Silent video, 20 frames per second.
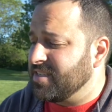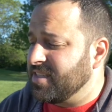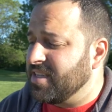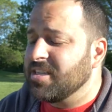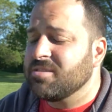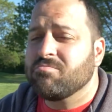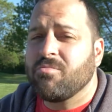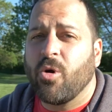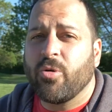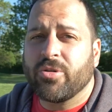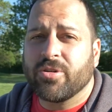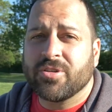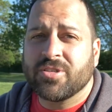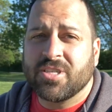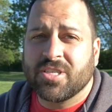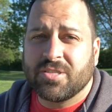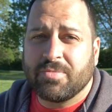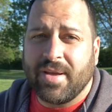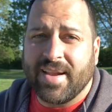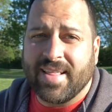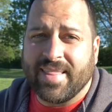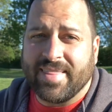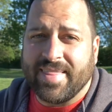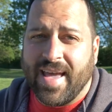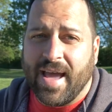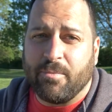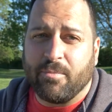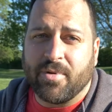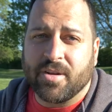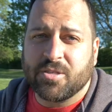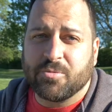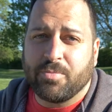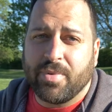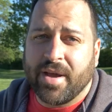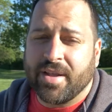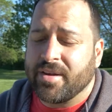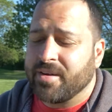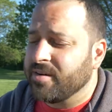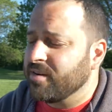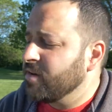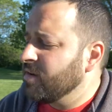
These motors just made it that much better.